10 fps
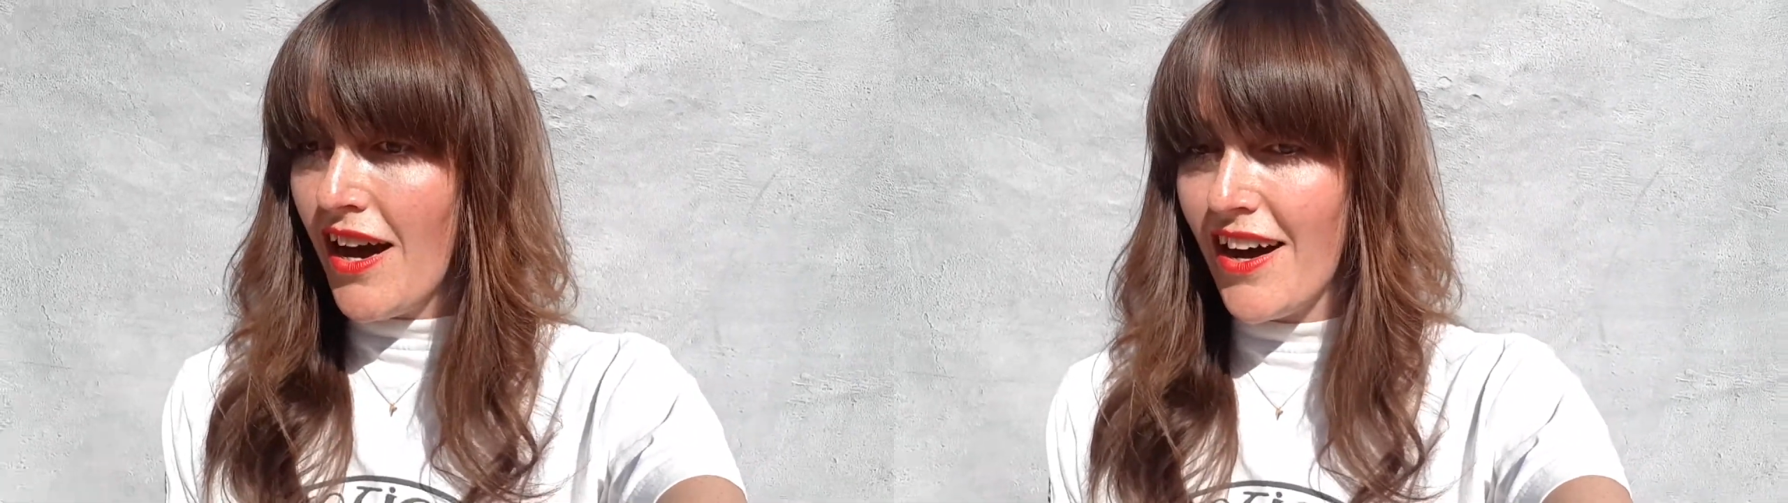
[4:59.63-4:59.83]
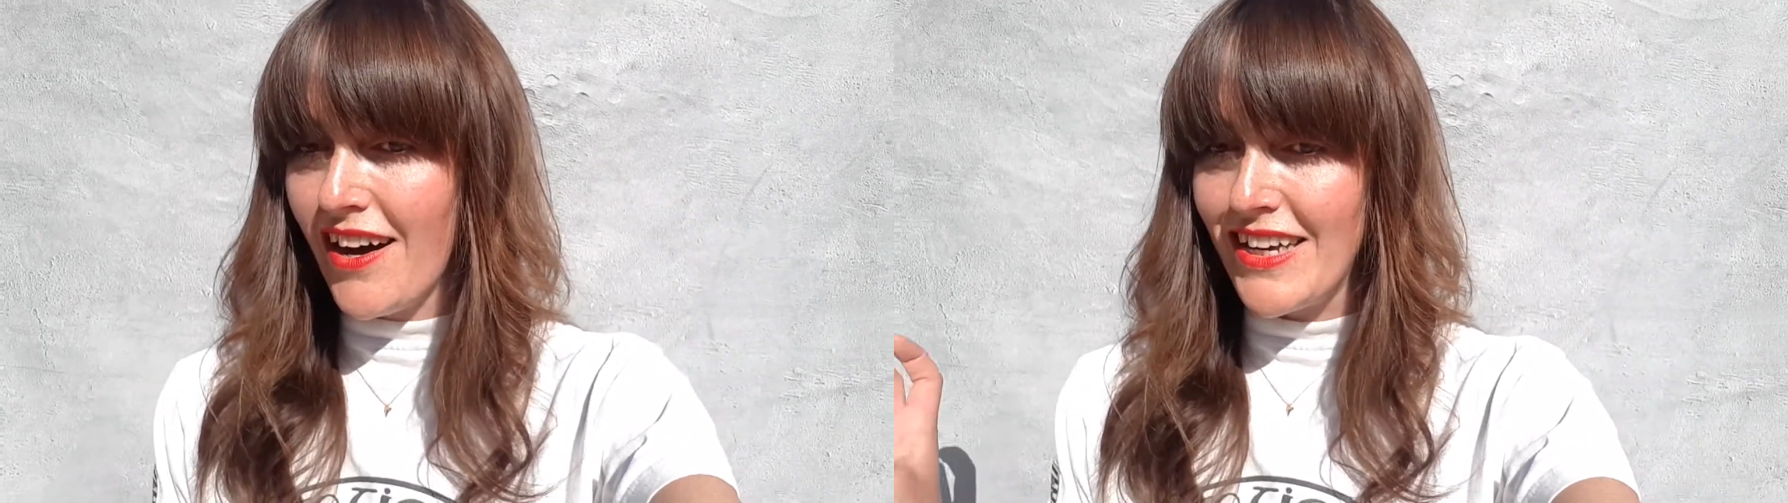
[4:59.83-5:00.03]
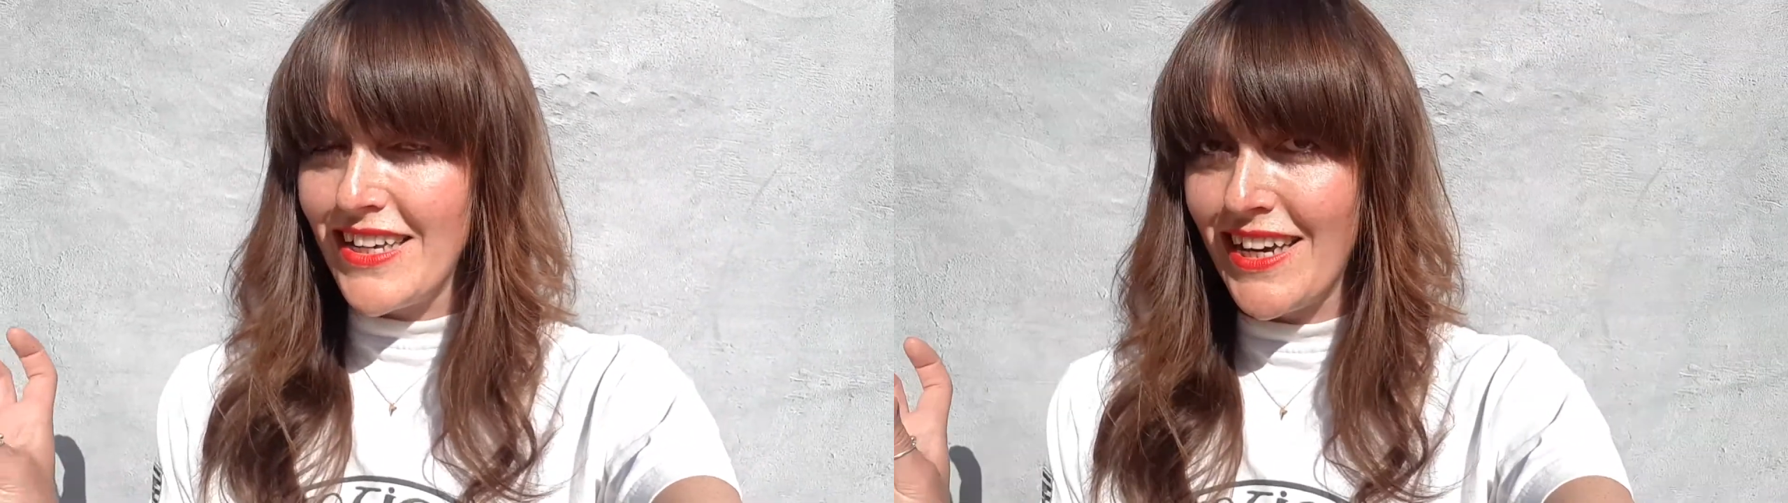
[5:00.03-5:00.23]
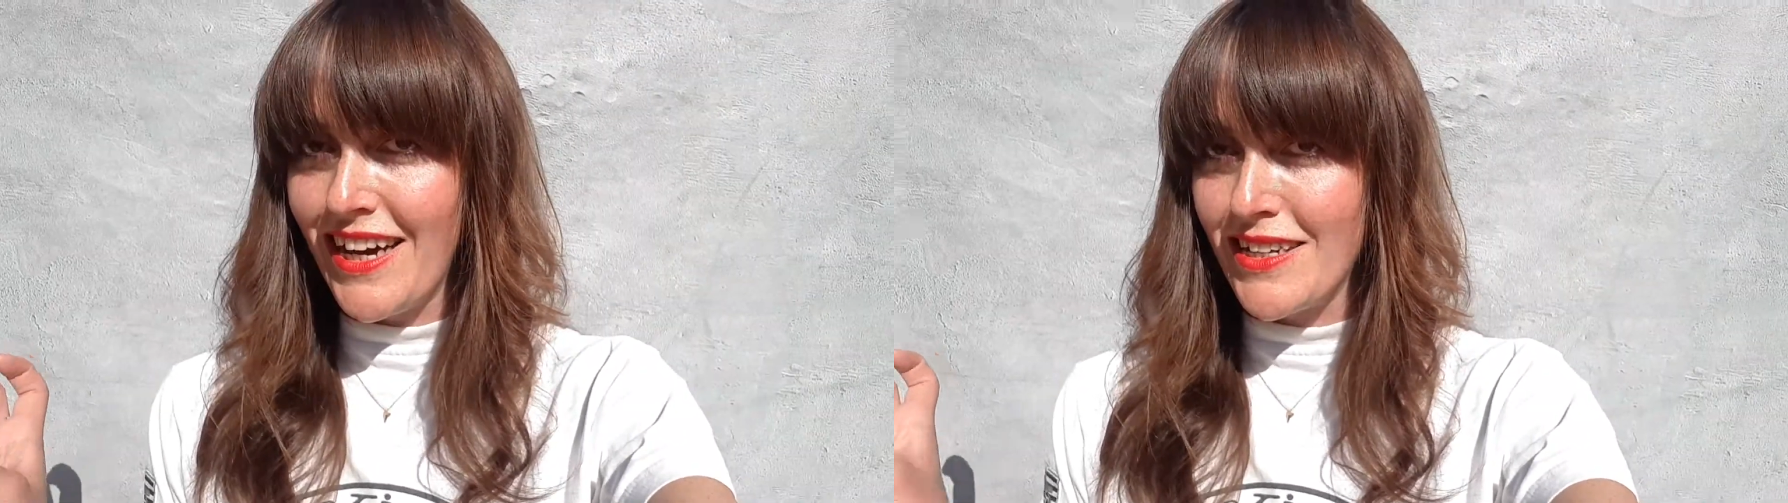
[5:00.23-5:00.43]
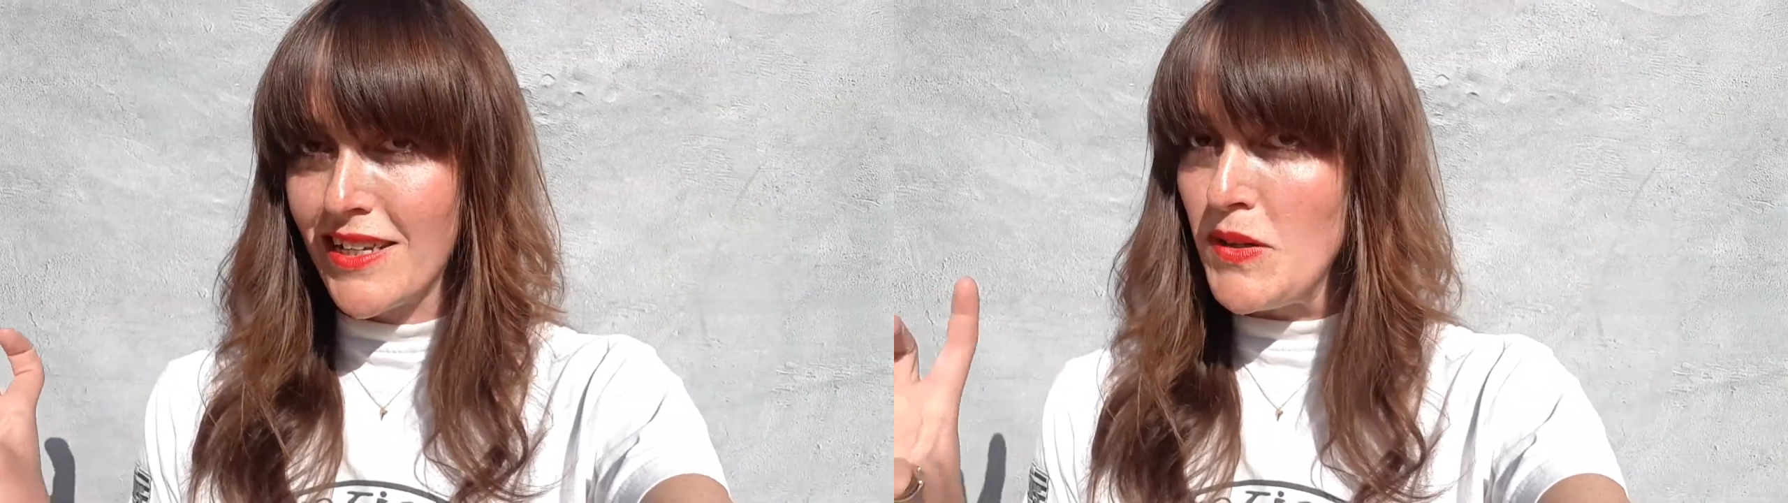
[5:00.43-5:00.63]
I
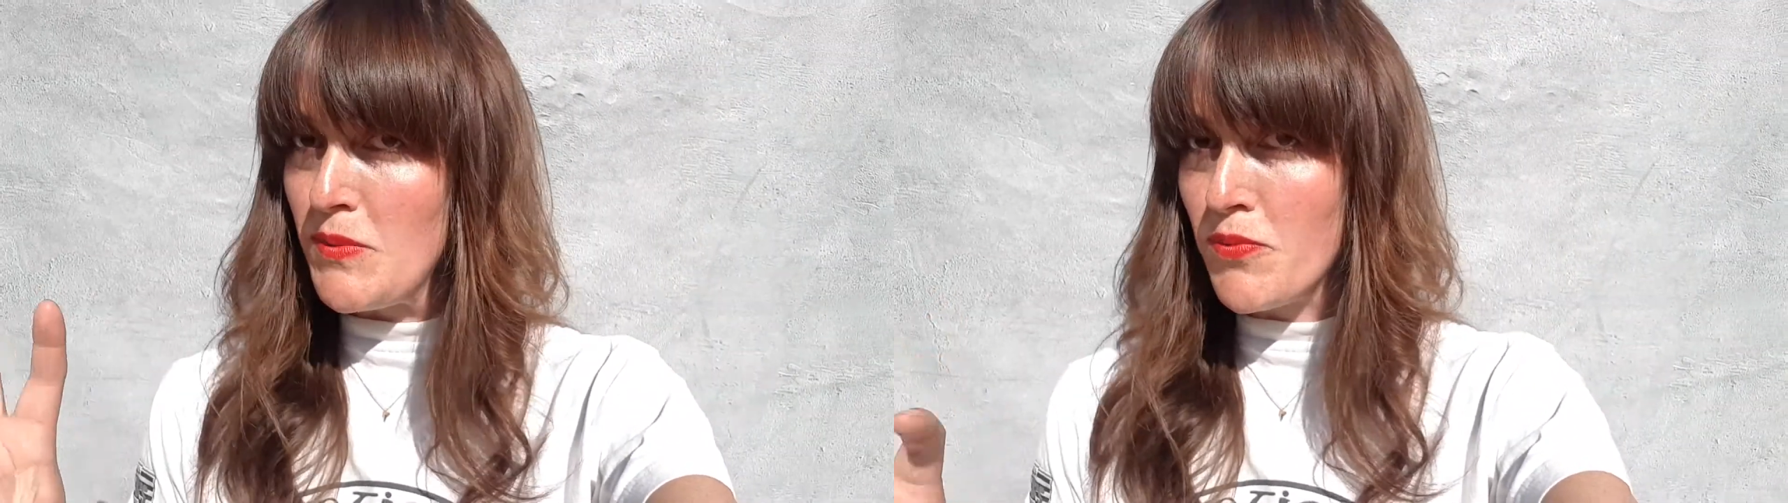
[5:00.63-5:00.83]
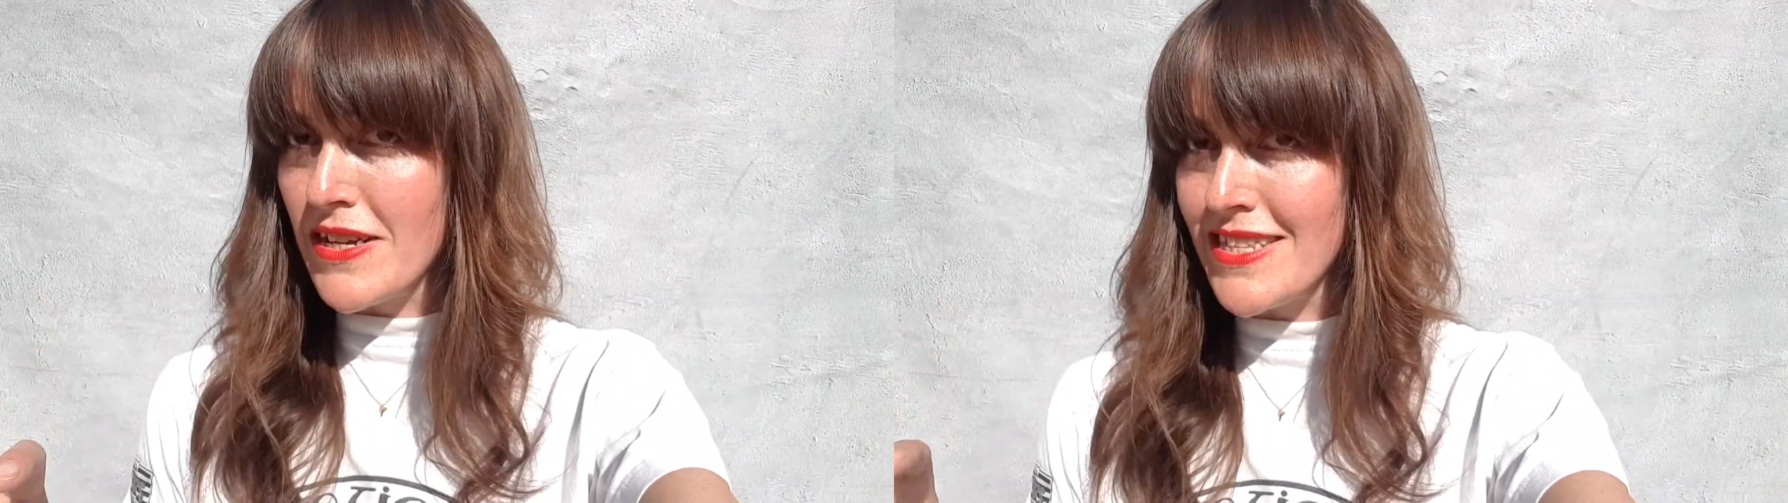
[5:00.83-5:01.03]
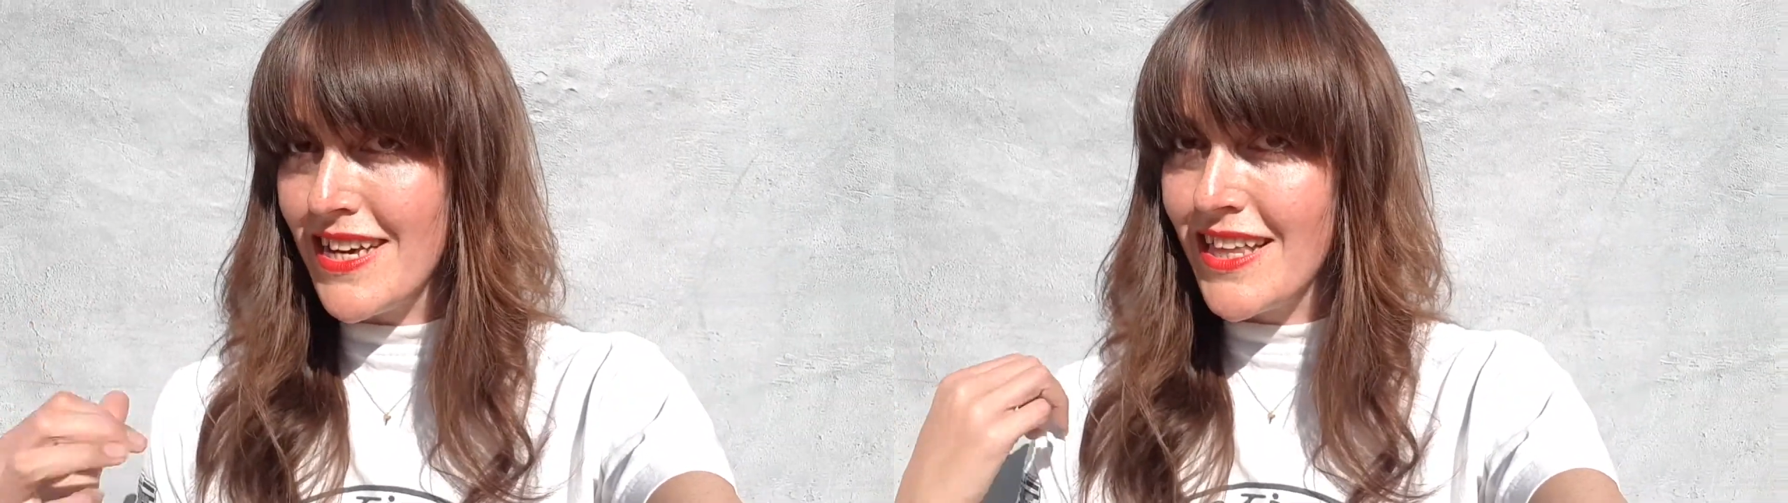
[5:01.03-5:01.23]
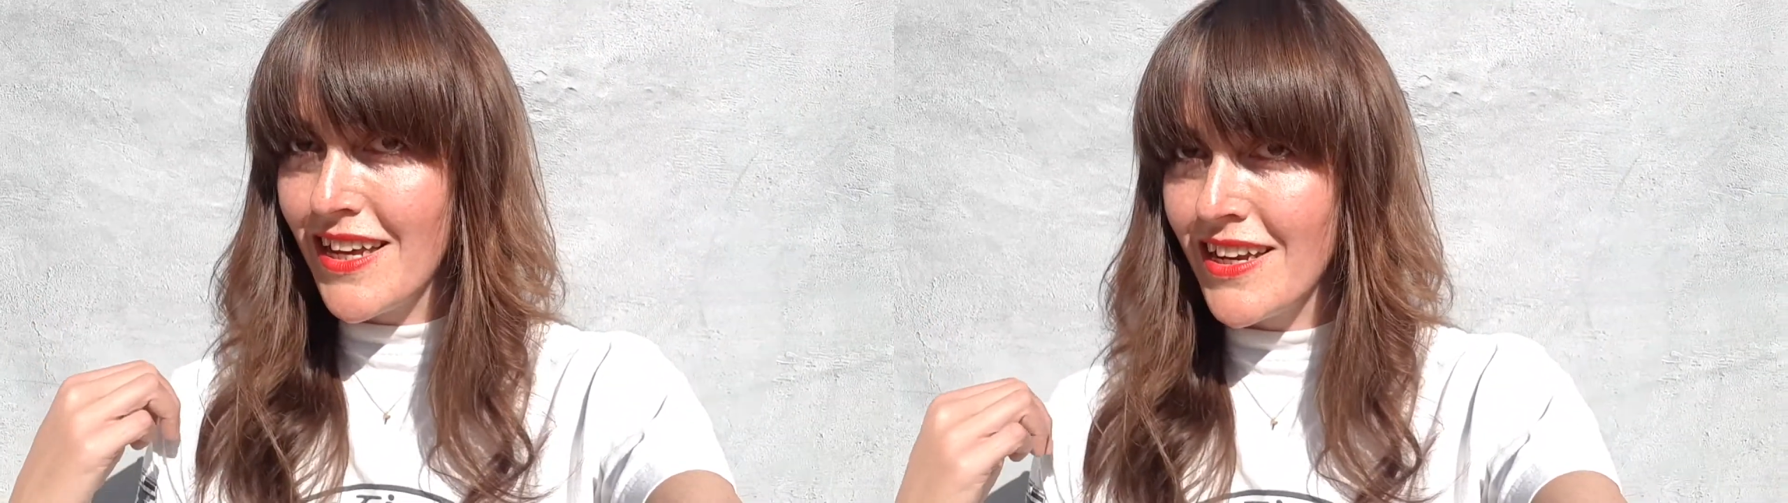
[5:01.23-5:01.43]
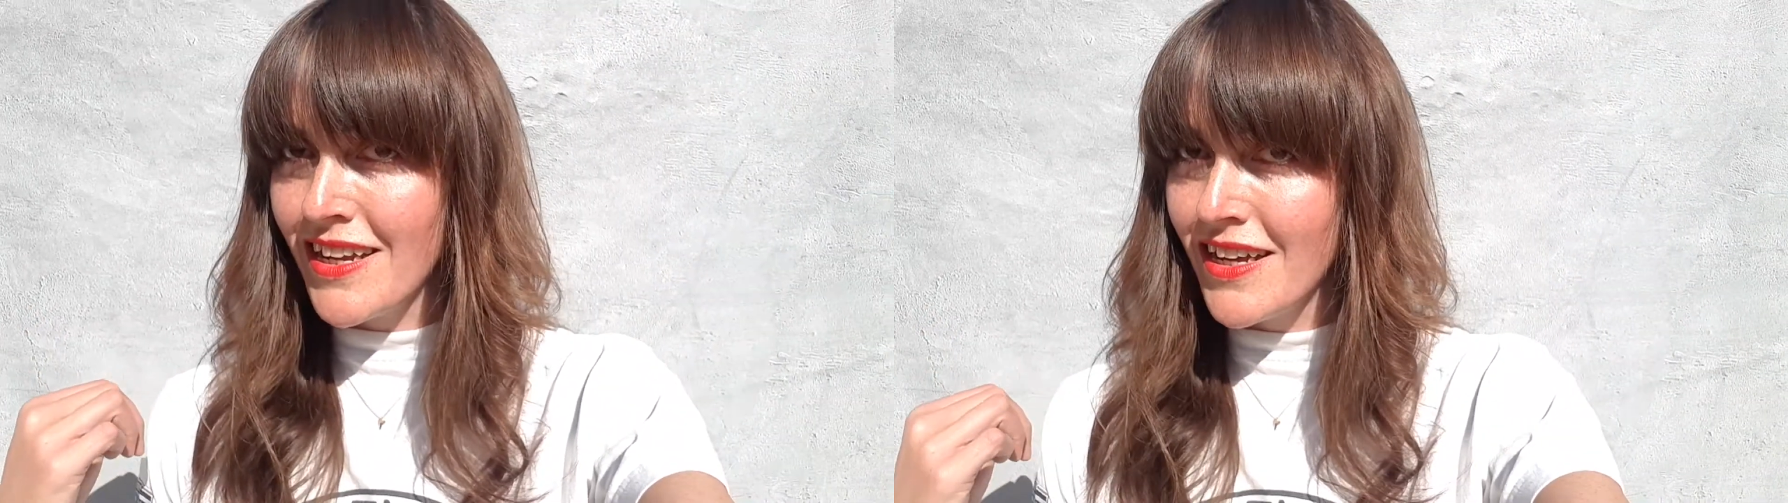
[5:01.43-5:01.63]
can press it
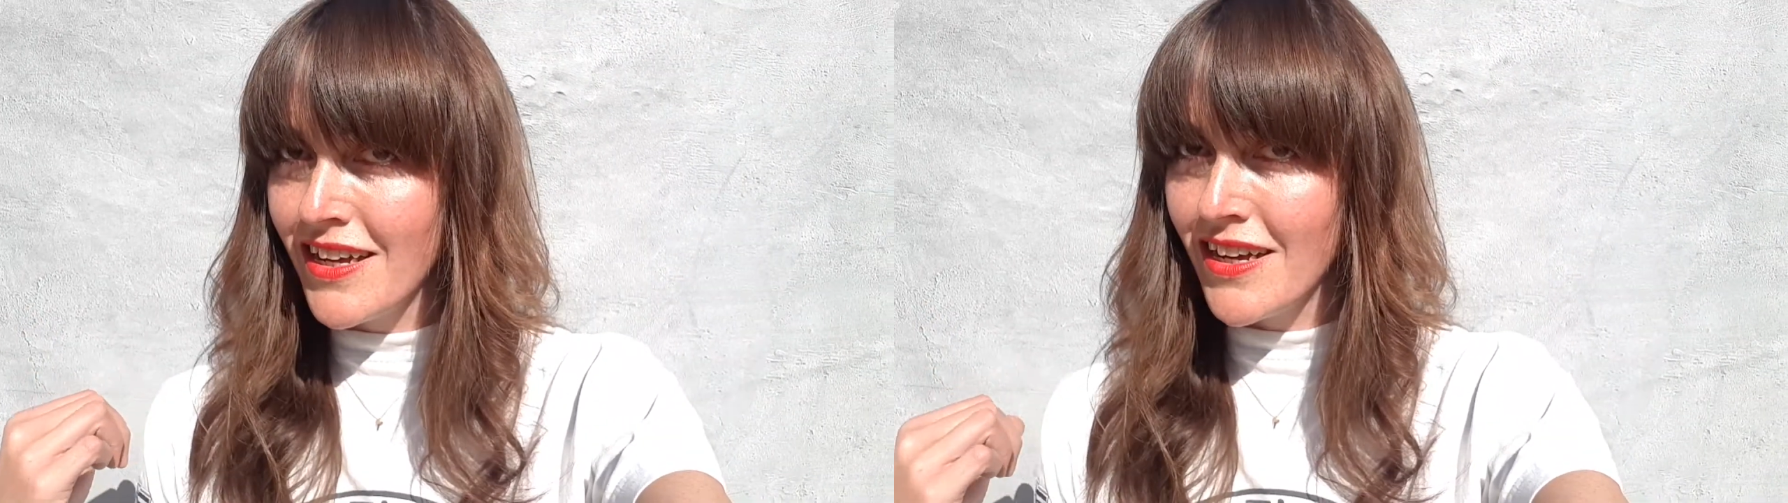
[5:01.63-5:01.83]
and then